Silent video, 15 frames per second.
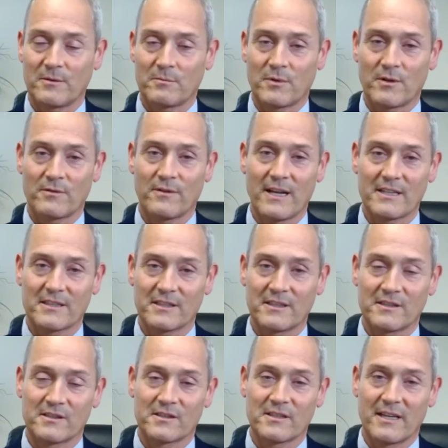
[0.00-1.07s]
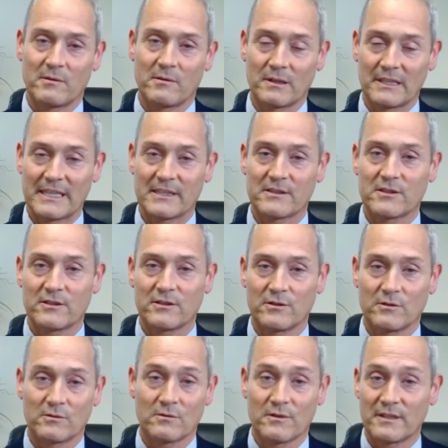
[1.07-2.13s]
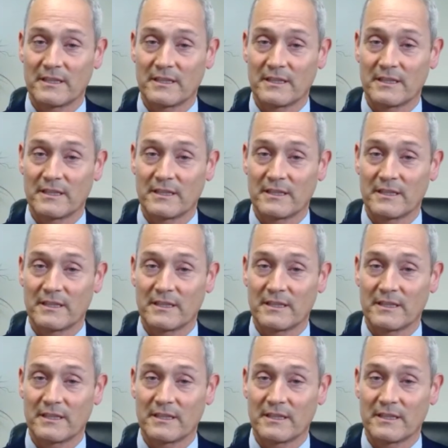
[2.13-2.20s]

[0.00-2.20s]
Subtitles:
professions that relate to